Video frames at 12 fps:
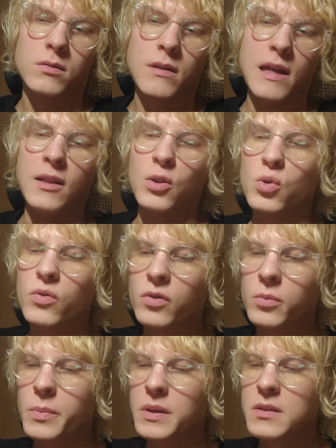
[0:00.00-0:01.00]
and you will
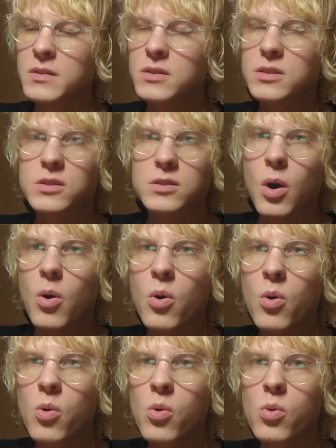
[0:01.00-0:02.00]
be
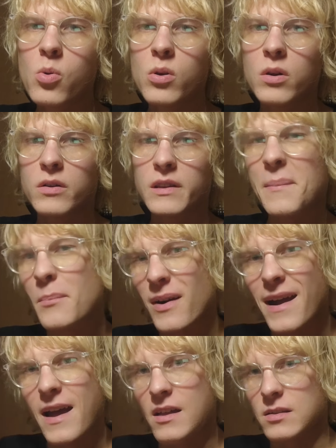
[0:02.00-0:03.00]
so
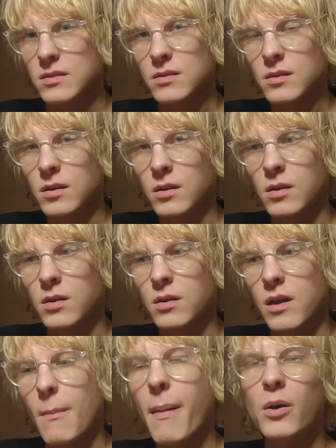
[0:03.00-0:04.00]
depressed
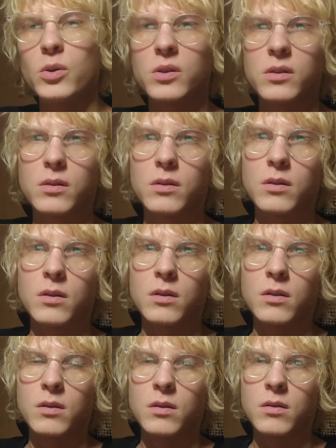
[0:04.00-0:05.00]
about
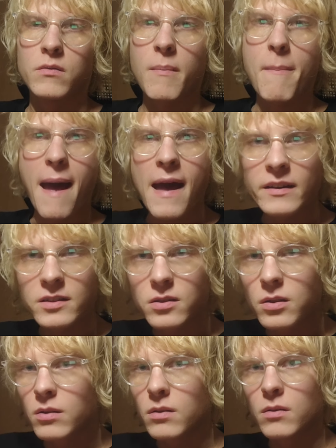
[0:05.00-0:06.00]
the past
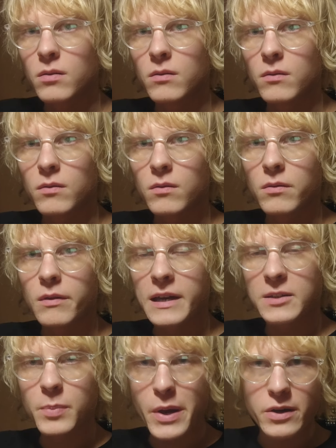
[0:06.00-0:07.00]

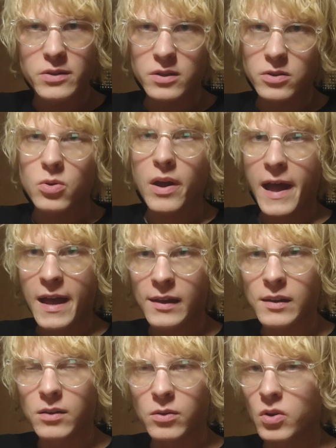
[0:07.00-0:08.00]
experiences you
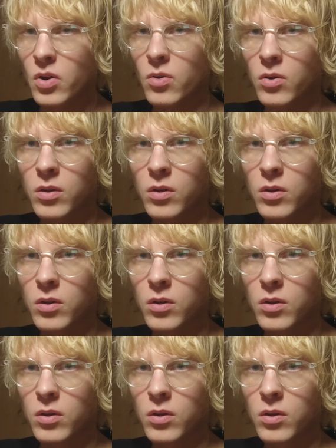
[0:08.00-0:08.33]
had, you know,